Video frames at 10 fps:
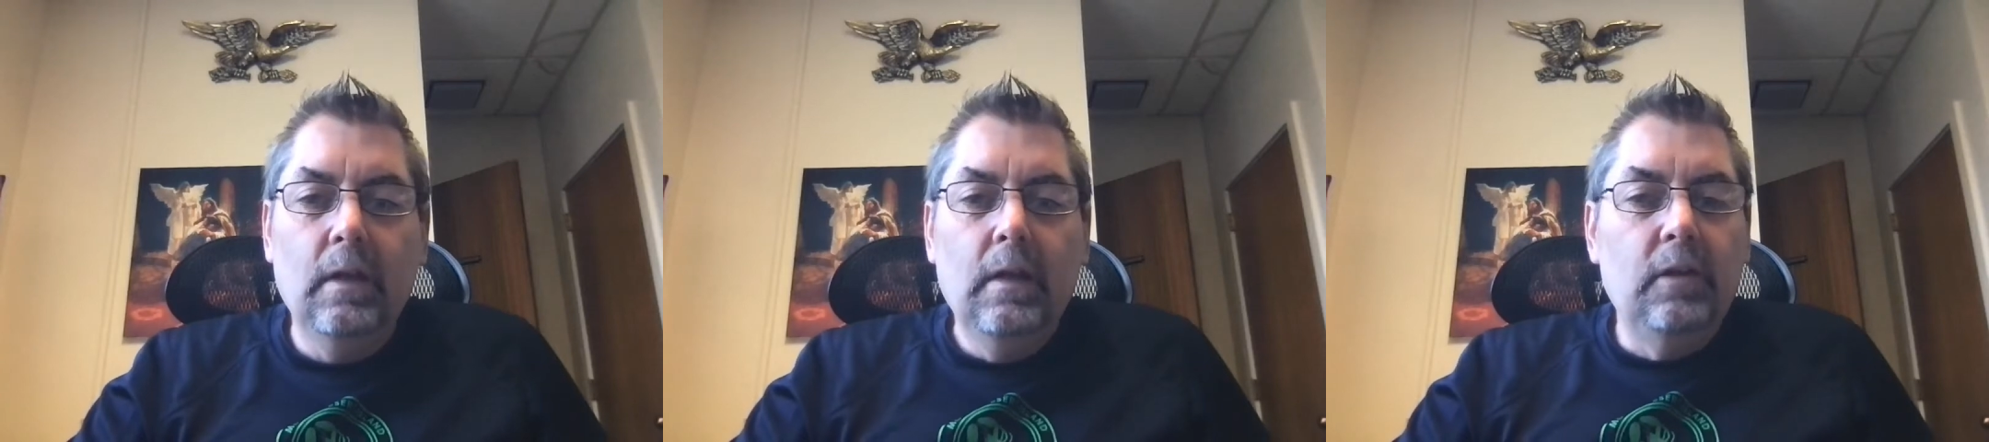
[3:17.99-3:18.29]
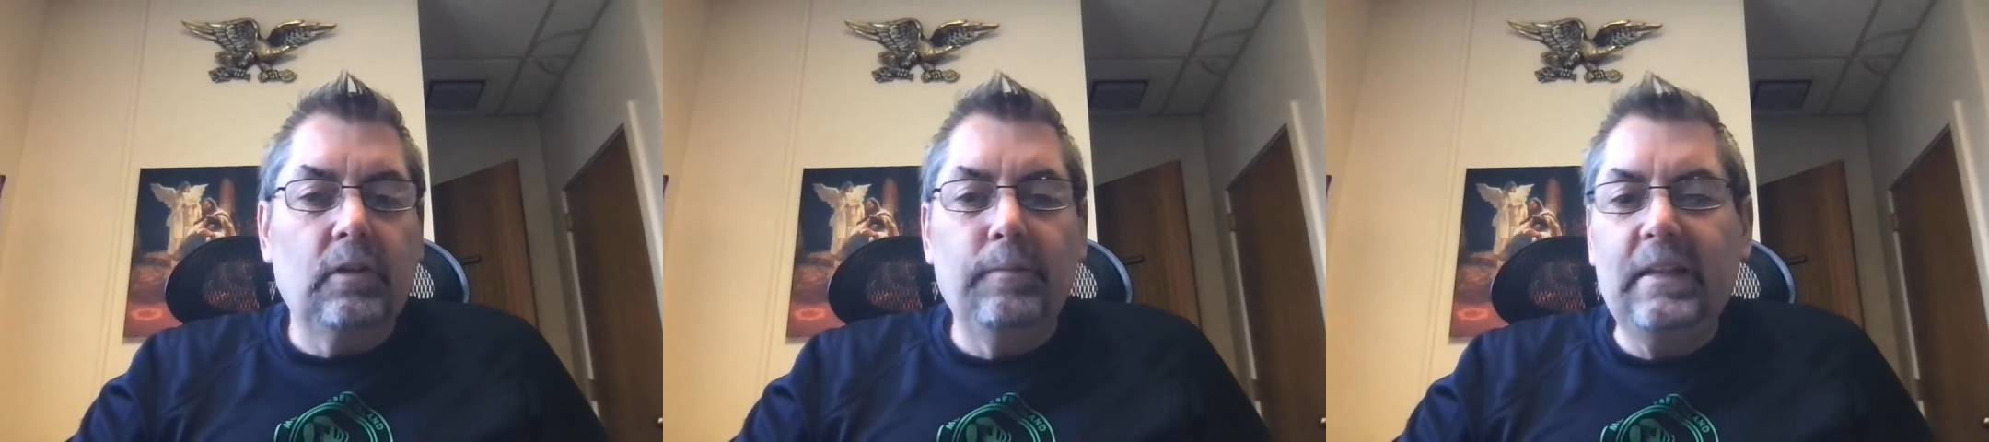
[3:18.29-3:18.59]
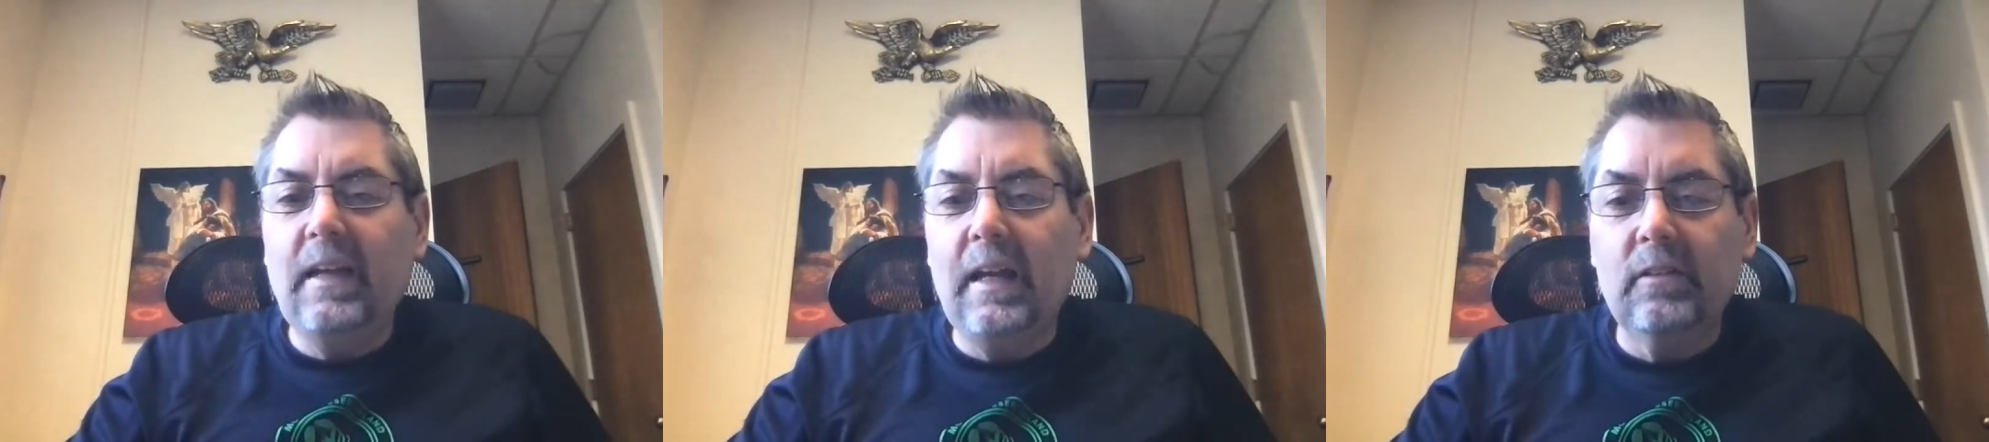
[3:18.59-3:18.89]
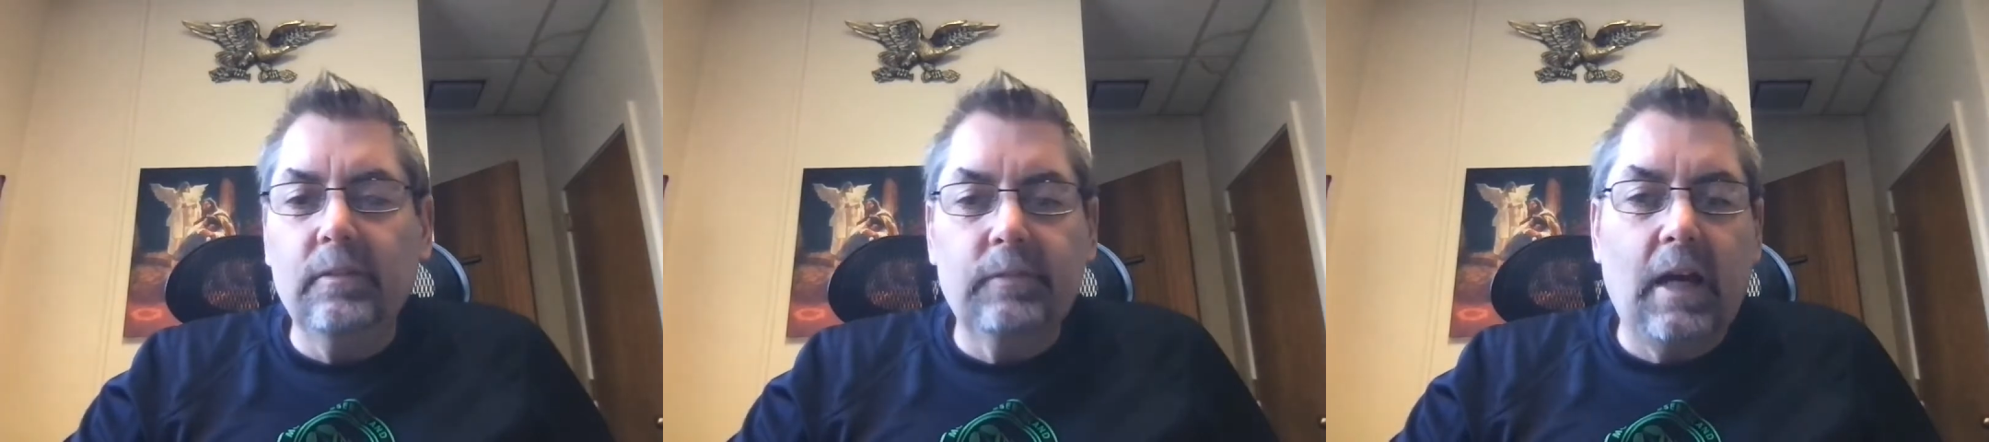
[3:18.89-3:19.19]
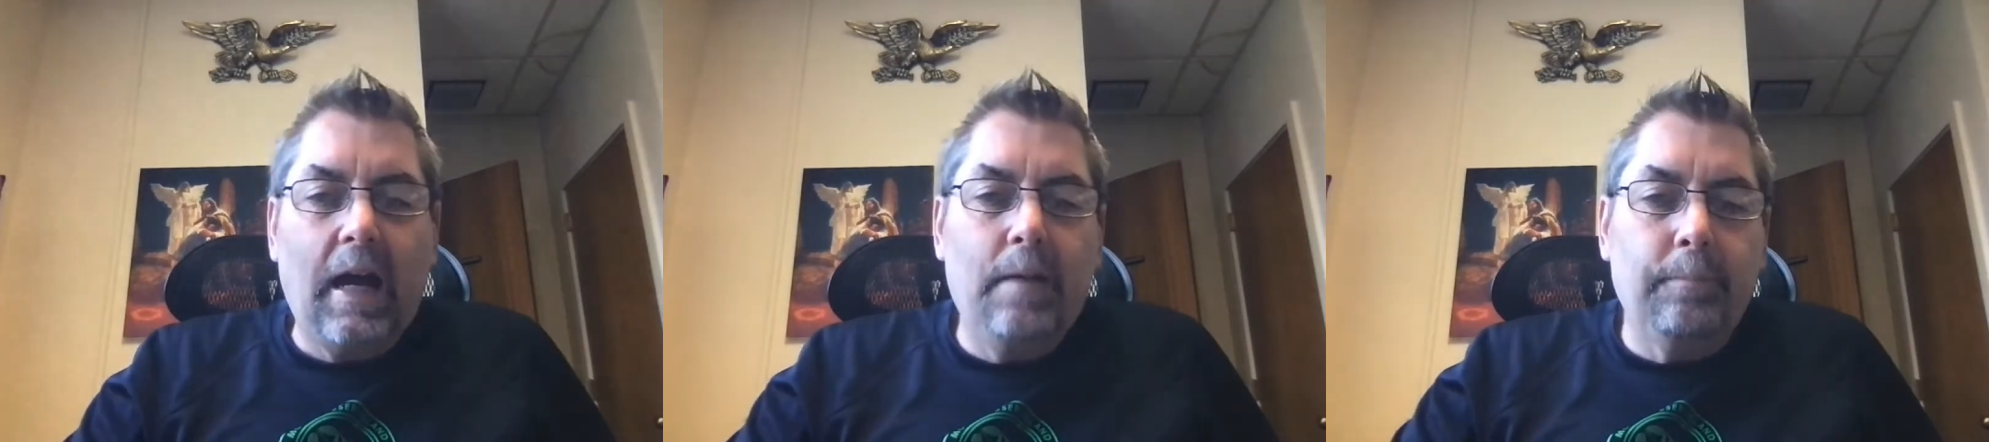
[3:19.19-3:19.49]
It's going to be taking some
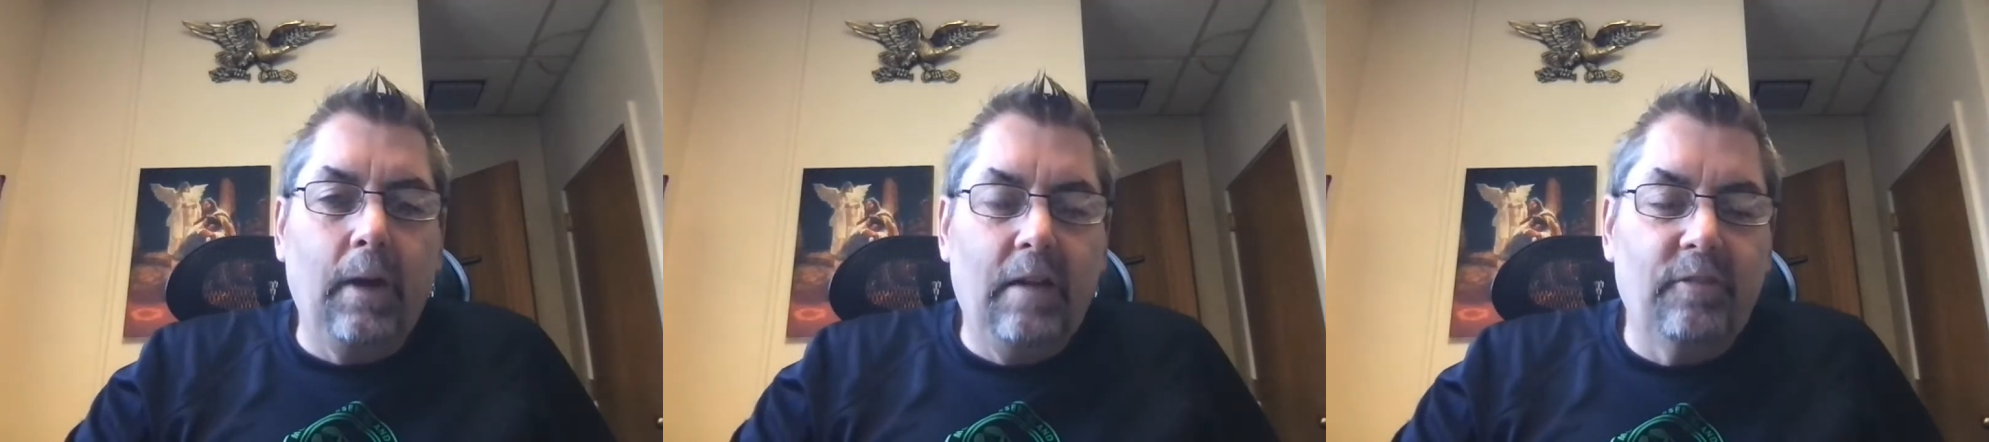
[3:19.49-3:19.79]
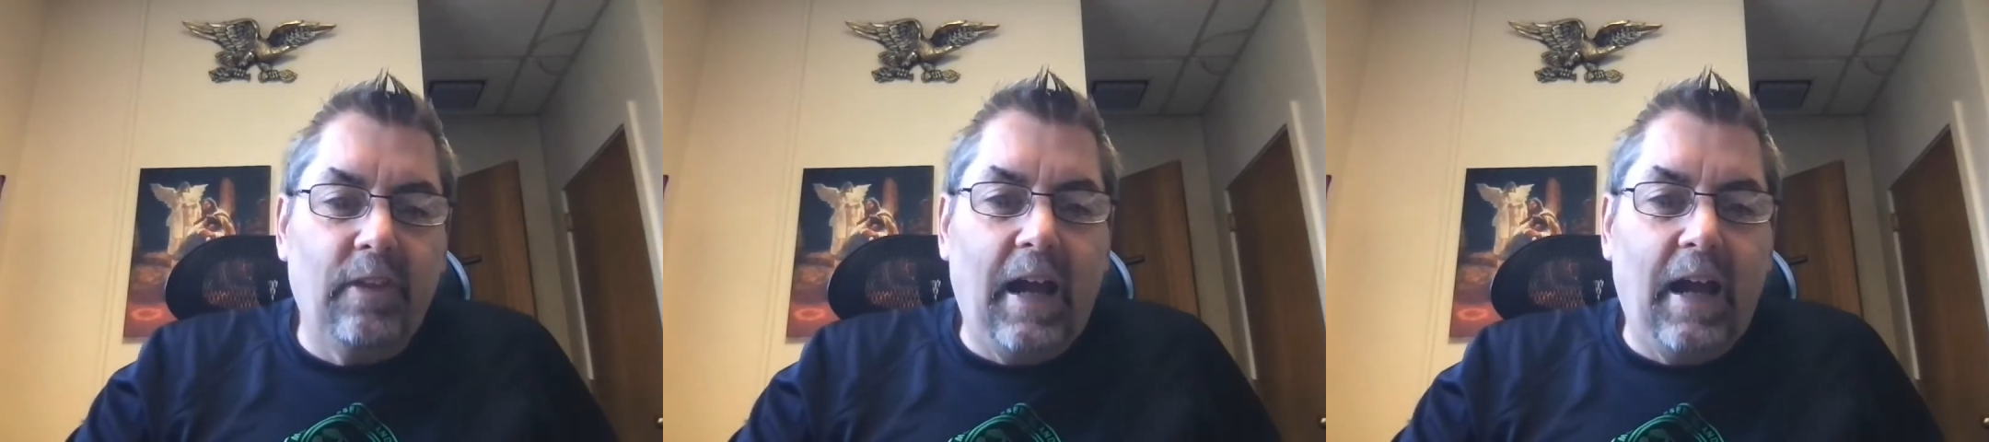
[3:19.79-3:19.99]
time praying for the